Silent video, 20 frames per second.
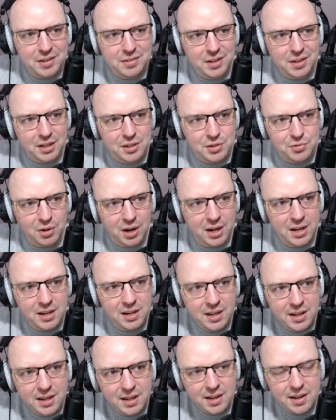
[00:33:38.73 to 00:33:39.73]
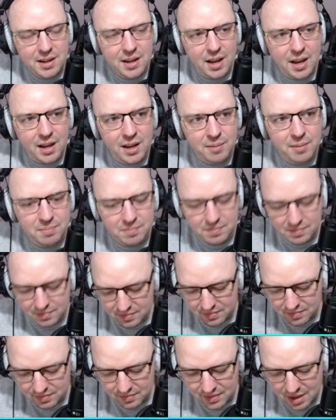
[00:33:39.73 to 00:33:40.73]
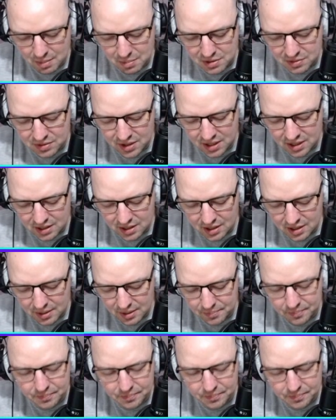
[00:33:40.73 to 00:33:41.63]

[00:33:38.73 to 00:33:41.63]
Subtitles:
things, right? Let me think